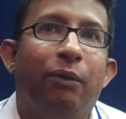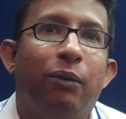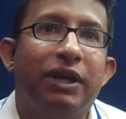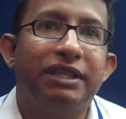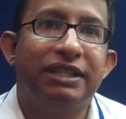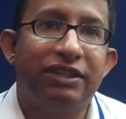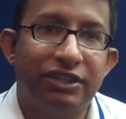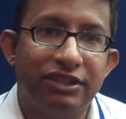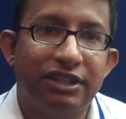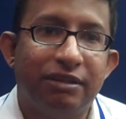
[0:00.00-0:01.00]
What is
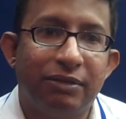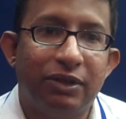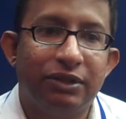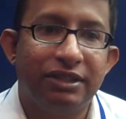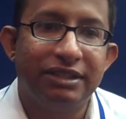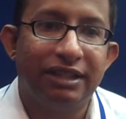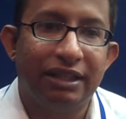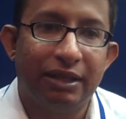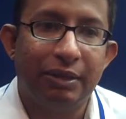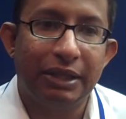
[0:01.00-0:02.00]
interesting about this,
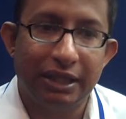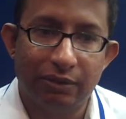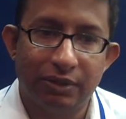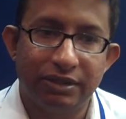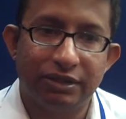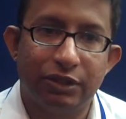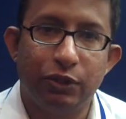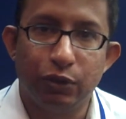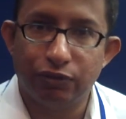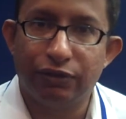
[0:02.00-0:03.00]
and I think what is the
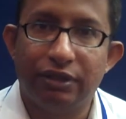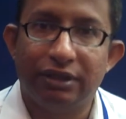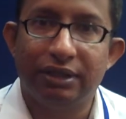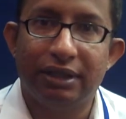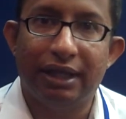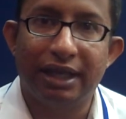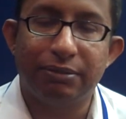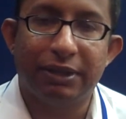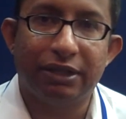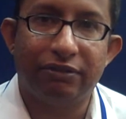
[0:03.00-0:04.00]
useful
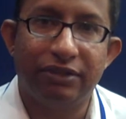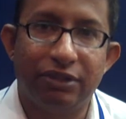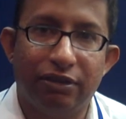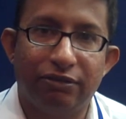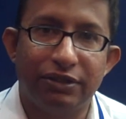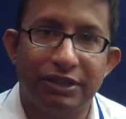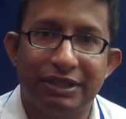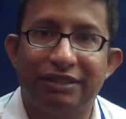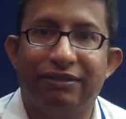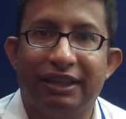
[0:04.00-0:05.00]
aspect of this conference, is
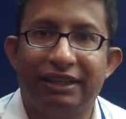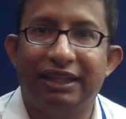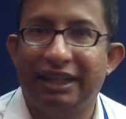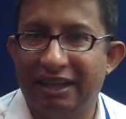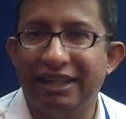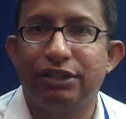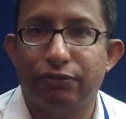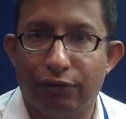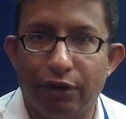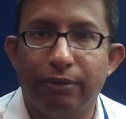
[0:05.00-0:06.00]
the fact that it creates a
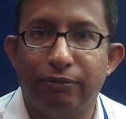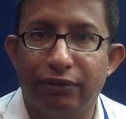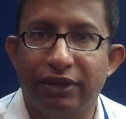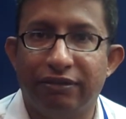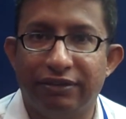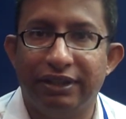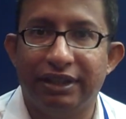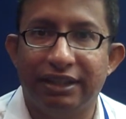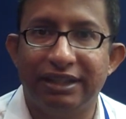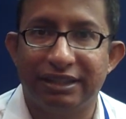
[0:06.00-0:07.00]
forum for different
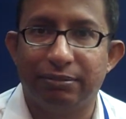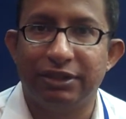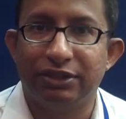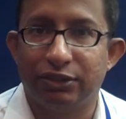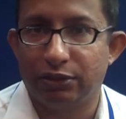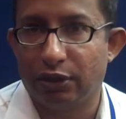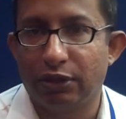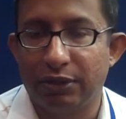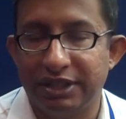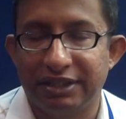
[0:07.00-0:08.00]
disciplines to talk
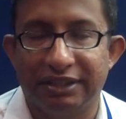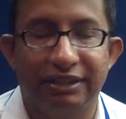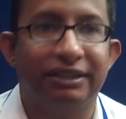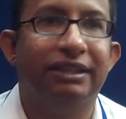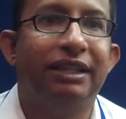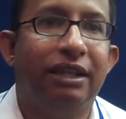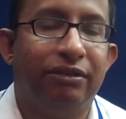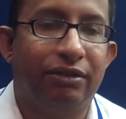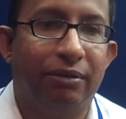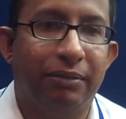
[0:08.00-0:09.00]
to each other
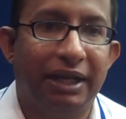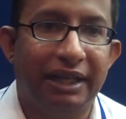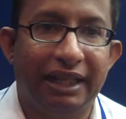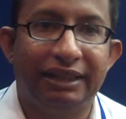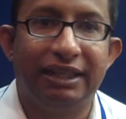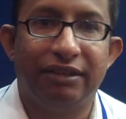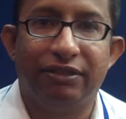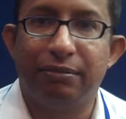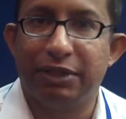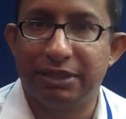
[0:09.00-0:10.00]
from and get the
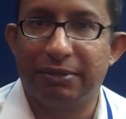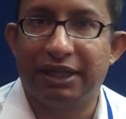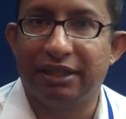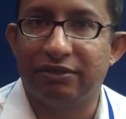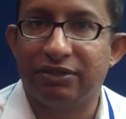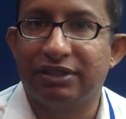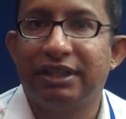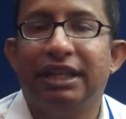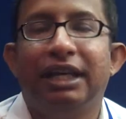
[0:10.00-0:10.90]
different perspectives.